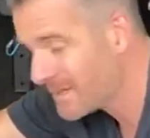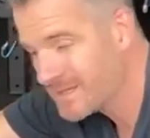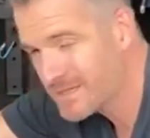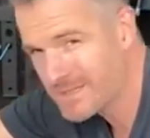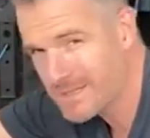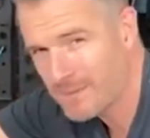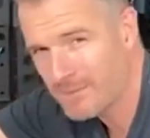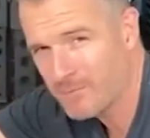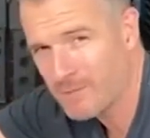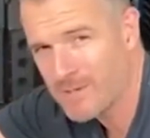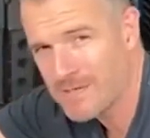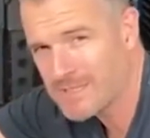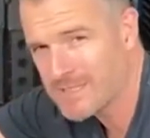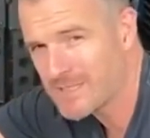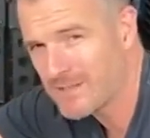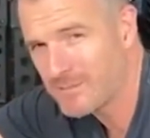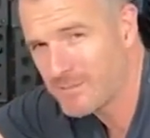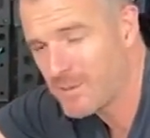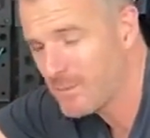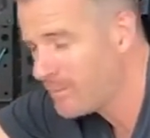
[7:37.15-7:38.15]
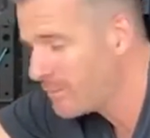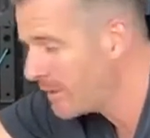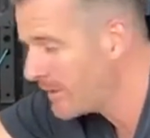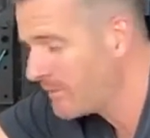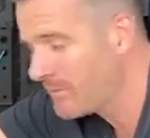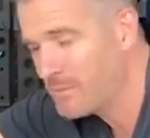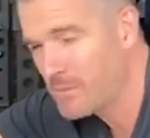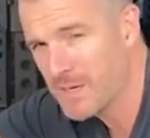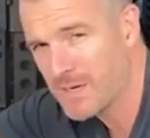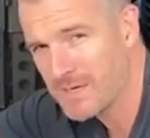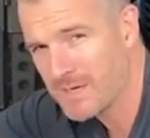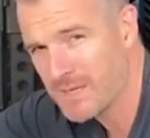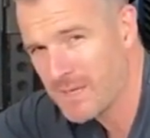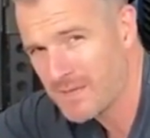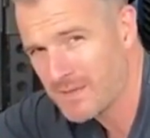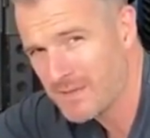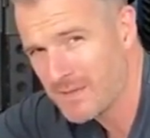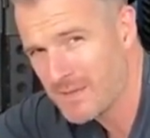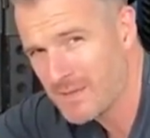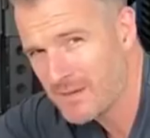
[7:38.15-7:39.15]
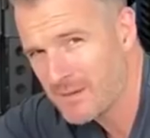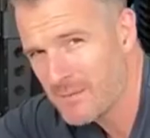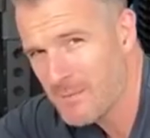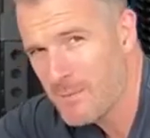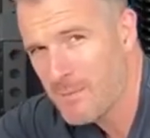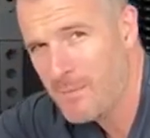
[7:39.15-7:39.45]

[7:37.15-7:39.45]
Now, some really stiff people won't even be able to get there.